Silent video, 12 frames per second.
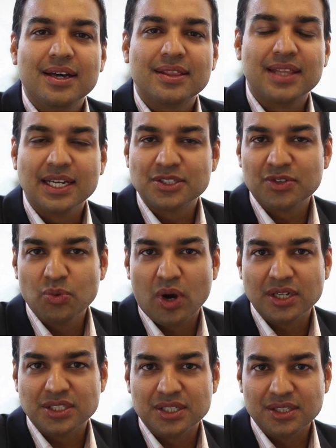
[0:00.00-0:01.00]
Thanks for
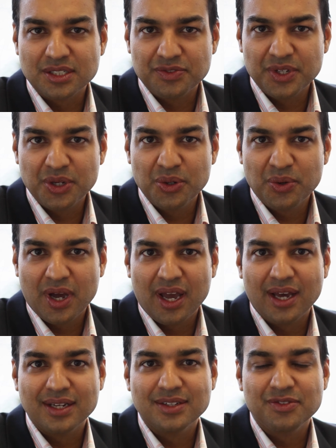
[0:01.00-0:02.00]
watching this video
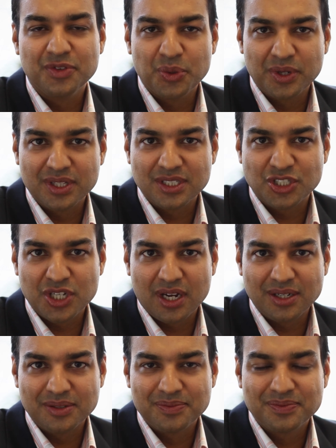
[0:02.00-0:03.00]
and viewing this channel.